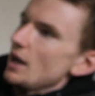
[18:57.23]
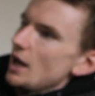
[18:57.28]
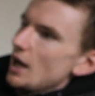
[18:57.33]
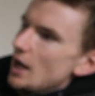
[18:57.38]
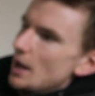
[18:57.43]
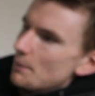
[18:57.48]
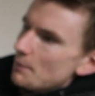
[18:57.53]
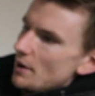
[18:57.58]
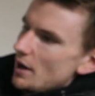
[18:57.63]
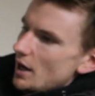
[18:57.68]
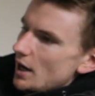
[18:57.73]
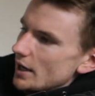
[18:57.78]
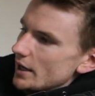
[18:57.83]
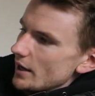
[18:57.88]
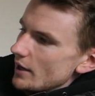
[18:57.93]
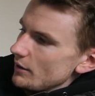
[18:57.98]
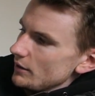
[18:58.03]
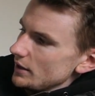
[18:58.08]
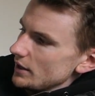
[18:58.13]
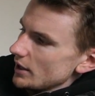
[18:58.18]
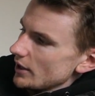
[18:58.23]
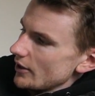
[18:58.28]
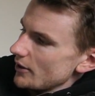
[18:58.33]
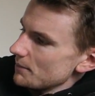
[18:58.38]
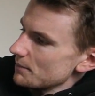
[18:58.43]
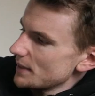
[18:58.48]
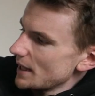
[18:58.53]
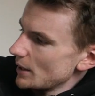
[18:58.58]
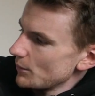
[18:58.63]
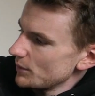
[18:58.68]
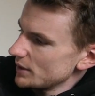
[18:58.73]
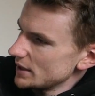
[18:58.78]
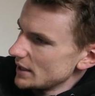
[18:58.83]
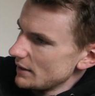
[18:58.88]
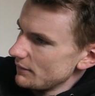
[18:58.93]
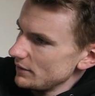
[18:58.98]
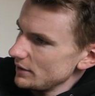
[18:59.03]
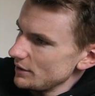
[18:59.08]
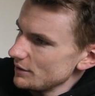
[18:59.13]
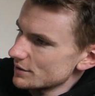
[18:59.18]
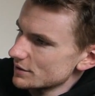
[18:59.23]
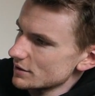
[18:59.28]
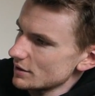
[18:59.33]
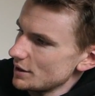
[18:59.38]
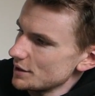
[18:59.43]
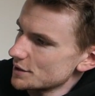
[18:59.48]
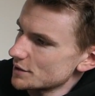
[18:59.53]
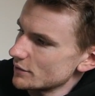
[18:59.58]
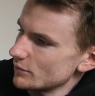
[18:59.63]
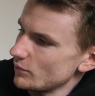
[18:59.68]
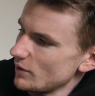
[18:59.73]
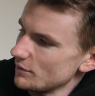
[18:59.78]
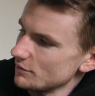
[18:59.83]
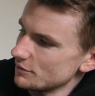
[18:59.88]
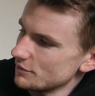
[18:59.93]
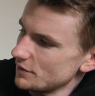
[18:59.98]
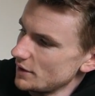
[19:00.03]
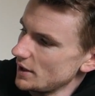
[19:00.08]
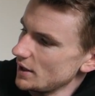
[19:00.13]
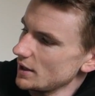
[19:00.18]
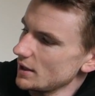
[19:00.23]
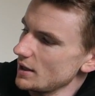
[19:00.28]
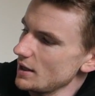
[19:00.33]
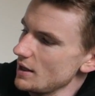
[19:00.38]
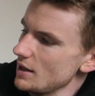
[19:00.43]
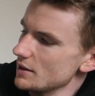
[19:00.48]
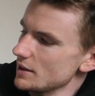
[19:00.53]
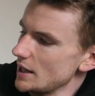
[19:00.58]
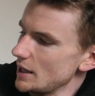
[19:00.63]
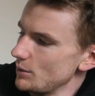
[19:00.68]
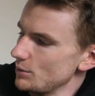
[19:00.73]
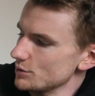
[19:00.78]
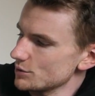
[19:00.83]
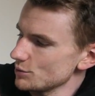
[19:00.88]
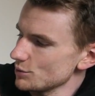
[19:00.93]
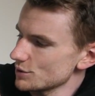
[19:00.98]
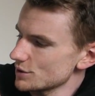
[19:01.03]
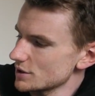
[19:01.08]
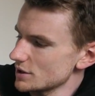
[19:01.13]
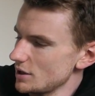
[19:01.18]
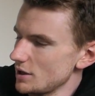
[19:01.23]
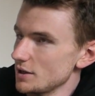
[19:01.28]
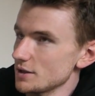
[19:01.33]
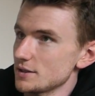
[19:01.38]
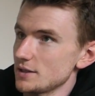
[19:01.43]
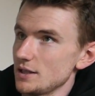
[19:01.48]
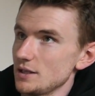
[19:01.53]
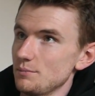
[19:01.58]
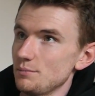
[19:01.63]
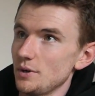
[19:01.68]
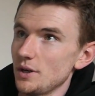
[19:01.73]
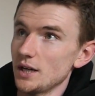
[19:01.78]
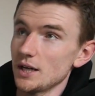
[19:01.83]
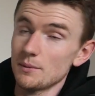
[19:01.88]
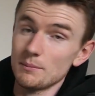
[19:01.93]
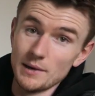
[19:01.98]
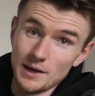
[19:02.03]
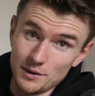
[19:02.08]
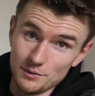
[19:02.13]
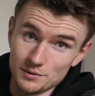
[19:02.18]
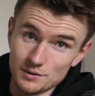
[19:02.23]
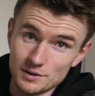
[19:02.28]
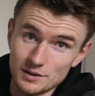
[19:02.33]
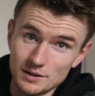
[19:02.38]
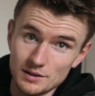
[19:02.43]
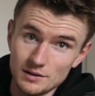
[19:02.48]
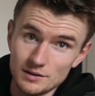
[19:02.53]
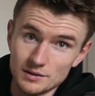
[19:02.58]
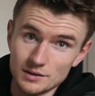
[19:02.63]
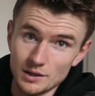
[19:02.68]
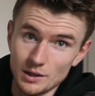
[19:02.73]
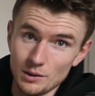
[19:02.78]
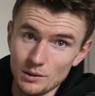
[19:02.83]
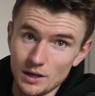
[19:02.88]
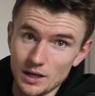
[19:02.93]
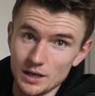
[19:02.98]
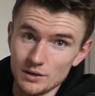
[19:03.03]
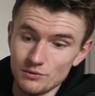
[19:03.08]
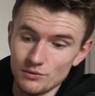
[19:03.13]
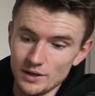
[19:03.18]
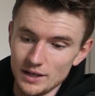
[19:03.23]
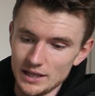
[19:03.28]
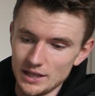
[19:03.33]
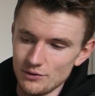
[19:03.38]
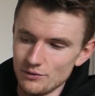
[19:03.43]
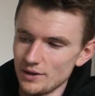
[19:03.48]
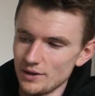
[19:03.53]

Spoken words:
I only hope that we never lose sight of one thing, that it was all started by a mouse. So I really